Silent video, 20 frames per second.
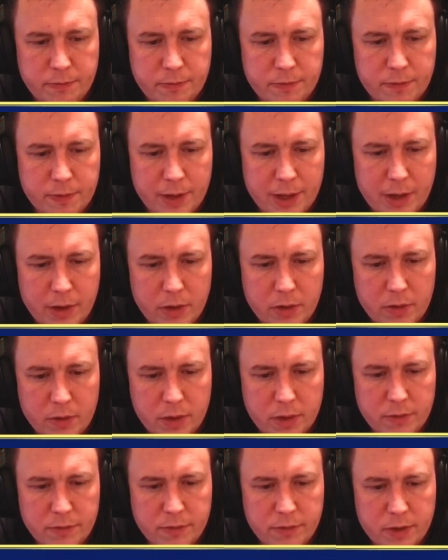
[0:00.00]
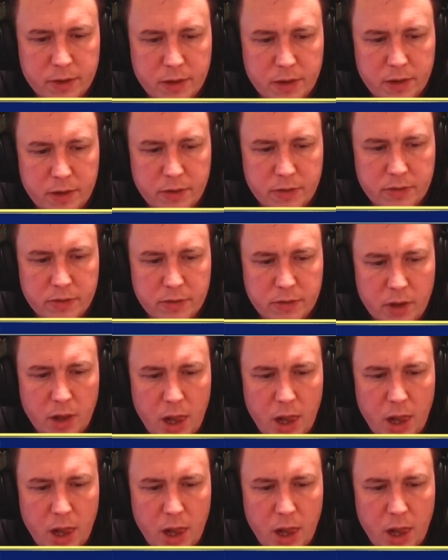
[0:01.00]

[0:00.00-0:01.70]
Flowering first.